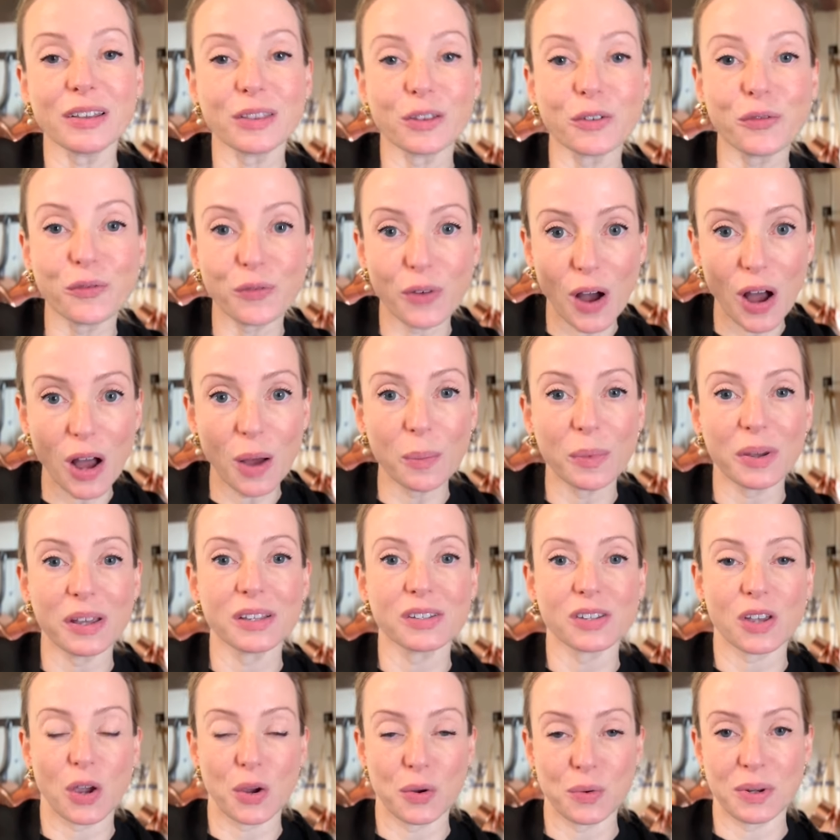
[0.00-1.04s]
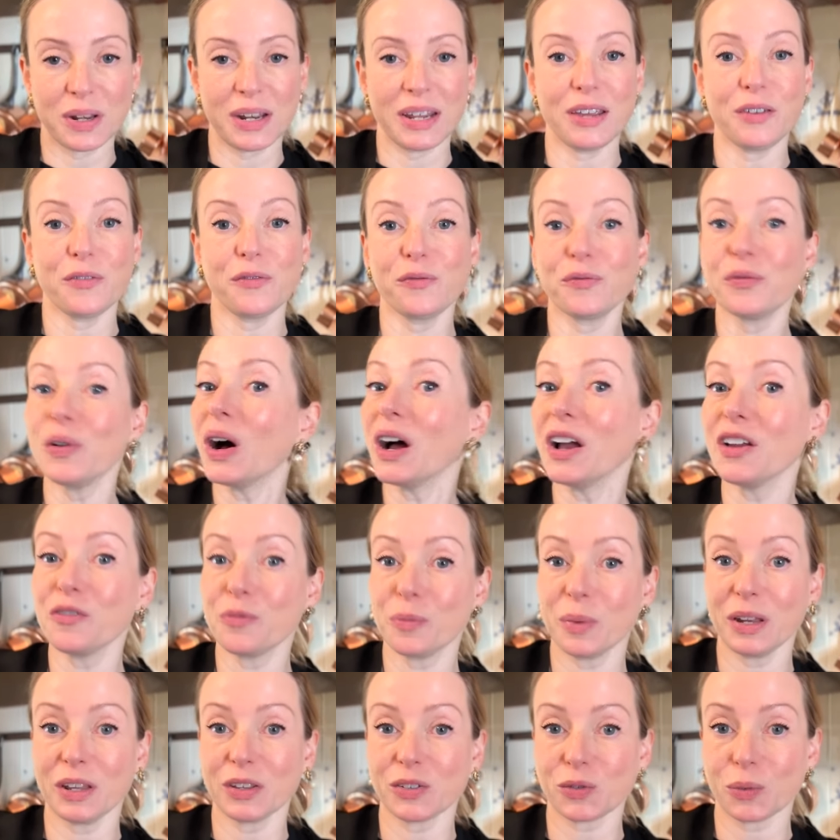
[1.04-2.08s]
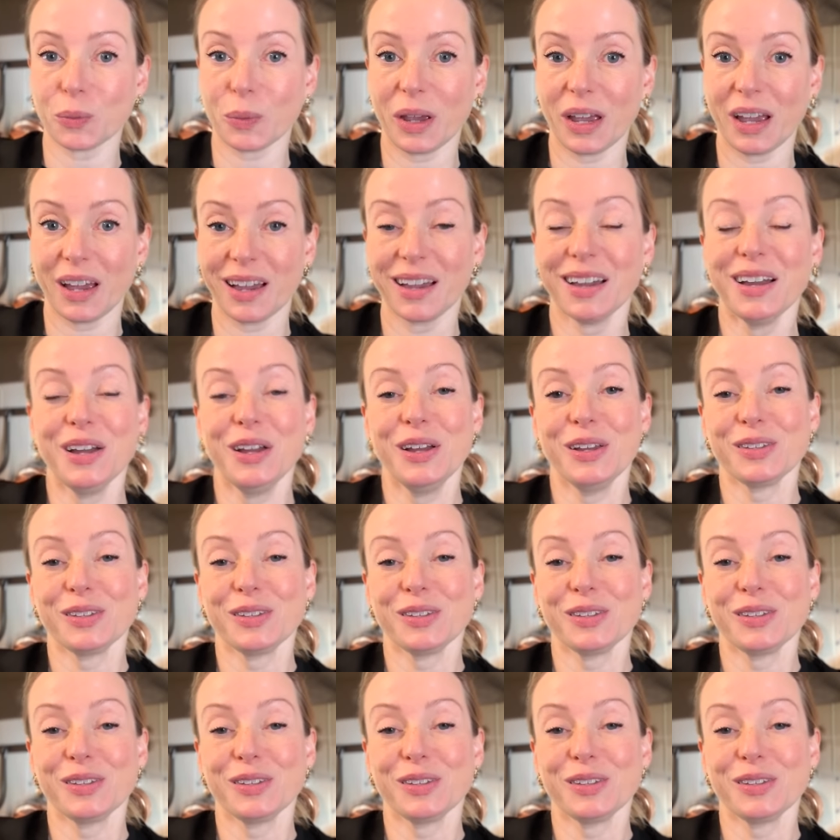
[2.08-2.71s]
the farm is only five minutes from here.